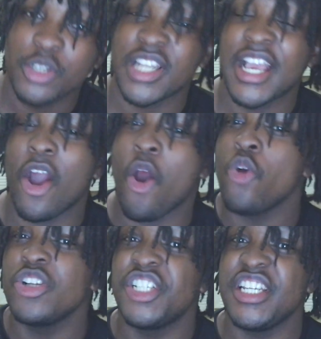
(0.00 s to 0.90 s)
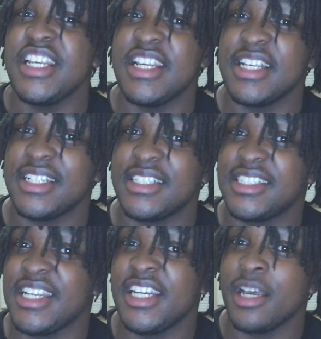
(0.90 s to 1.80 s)
like OG
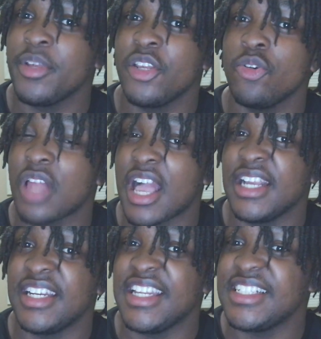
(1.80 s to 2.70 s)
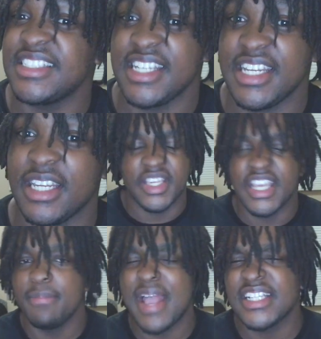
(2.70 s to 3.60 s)
CW, like DC.
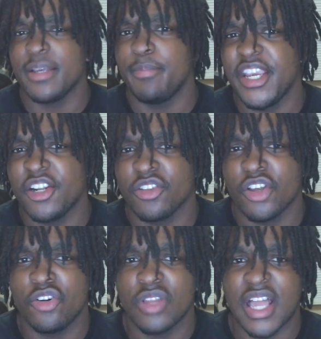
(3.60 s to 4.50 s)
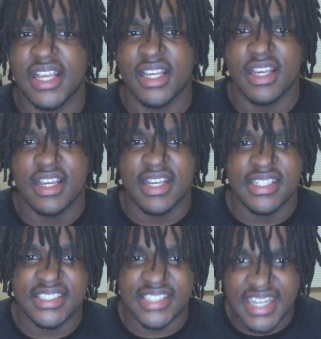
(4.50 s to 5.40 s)
Getting back to Peter though, like
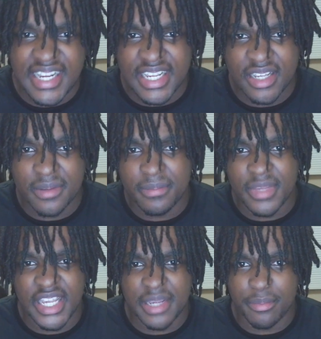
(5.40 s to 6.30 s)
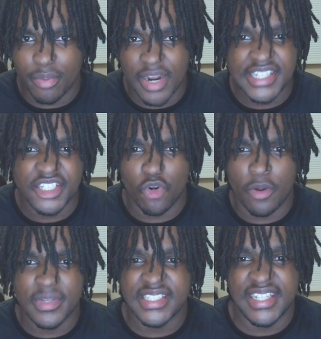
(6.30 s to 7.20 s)
seeing him embrace
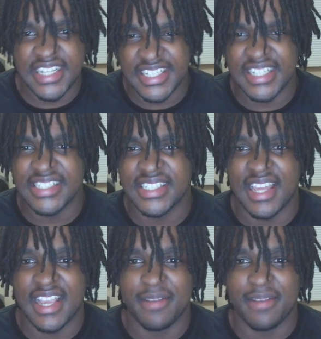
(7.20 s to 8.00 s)
Norman's teachings and like